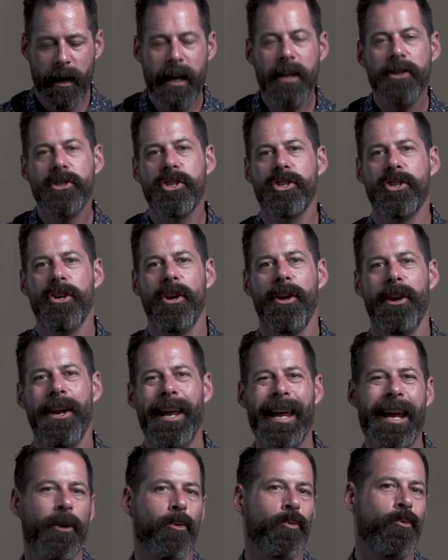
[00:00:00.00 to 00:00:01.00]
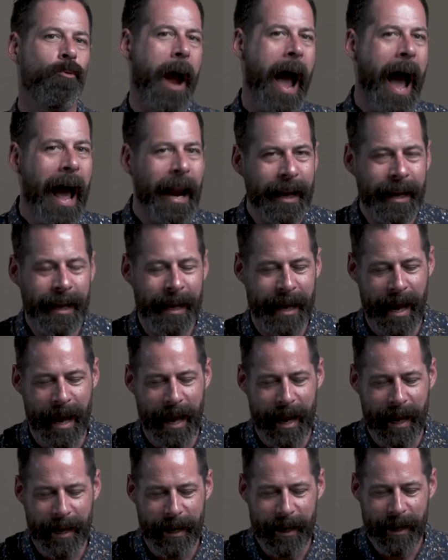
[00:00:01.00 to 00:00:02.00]
it should
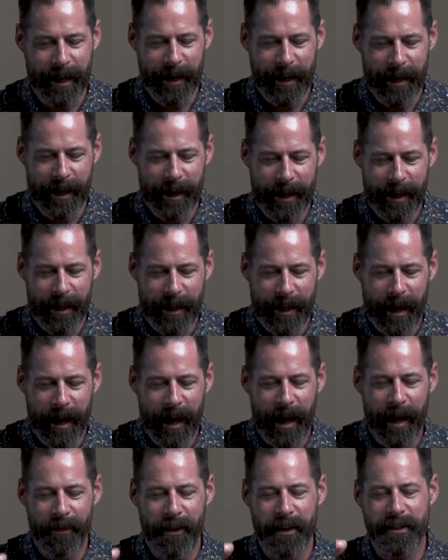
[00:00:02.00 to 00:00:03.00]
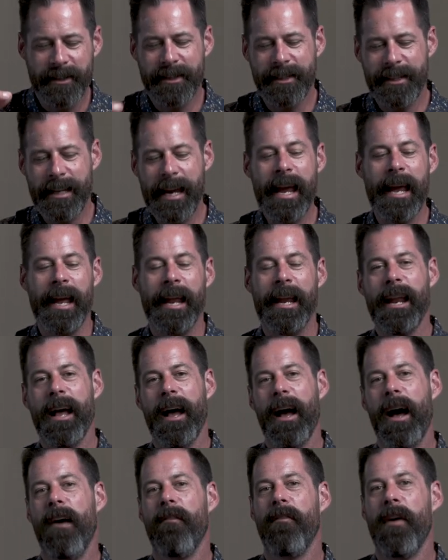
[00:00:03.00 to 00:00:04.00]
eradicate the sin
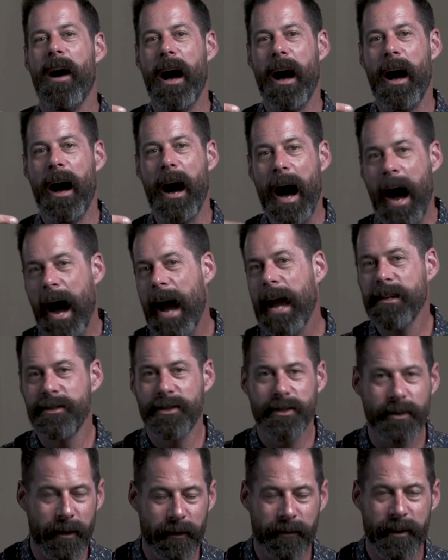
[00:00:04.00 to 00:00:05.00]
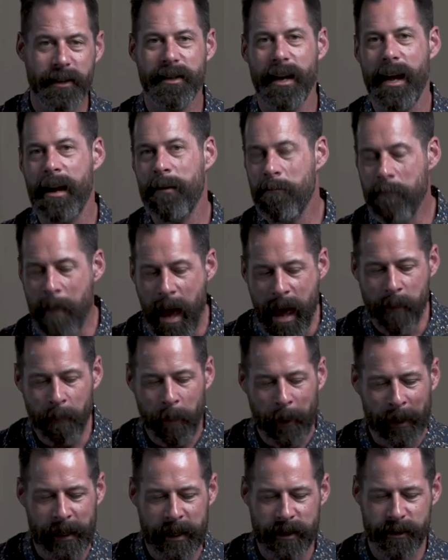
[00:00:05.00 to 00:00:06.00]
of eye service and
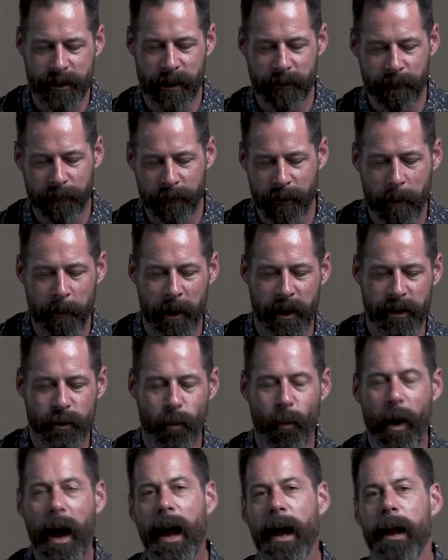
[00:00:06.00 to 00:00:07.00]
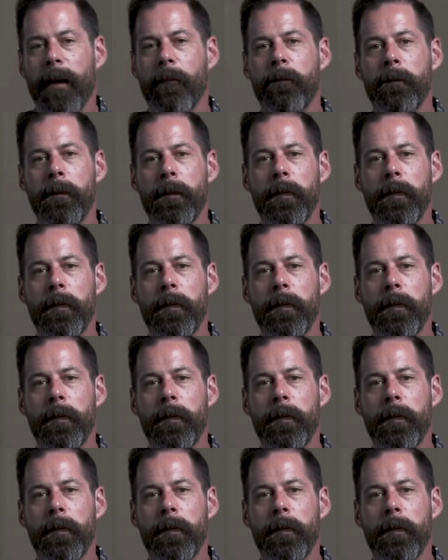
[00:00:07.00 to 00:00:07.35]
men-pleasing from us. Why?